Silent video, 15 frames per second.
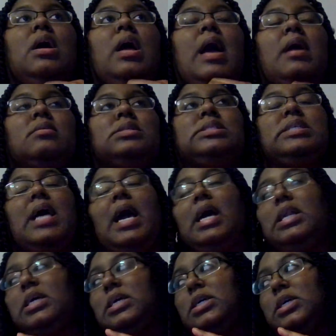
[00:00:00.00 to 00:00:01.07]

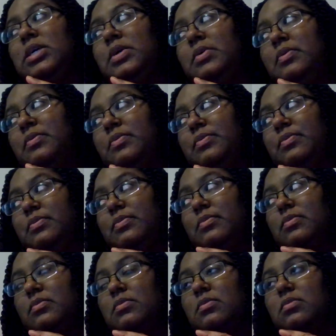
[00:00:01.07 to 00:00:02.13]
outside of
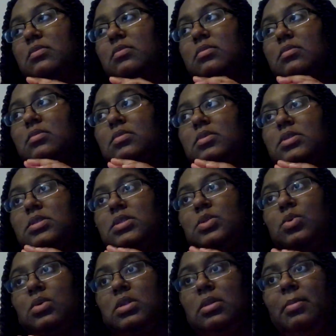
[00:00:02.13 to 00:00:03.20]

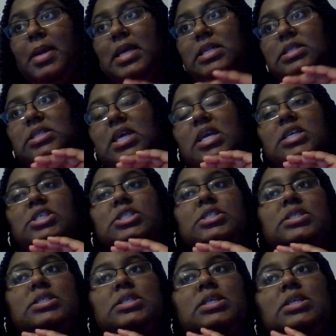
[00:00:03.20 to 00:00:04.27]
doing the
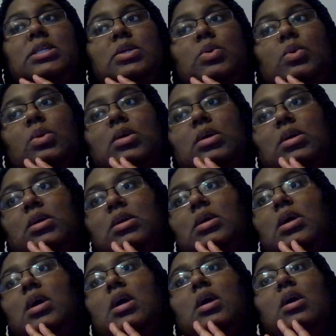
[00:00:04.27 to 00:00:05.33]
meditation or
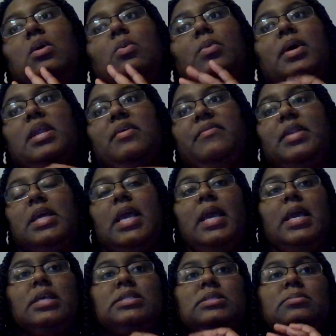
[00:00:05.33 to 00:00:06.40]
whatever the
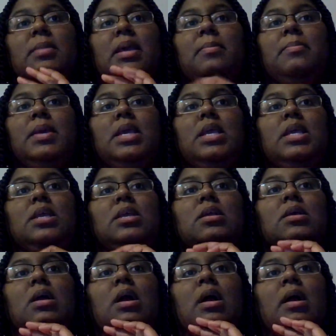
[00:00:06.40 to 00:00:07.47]
case may
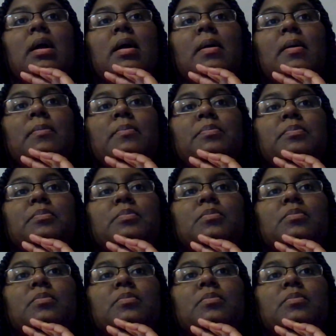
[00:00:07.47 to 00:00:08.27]
be. Um,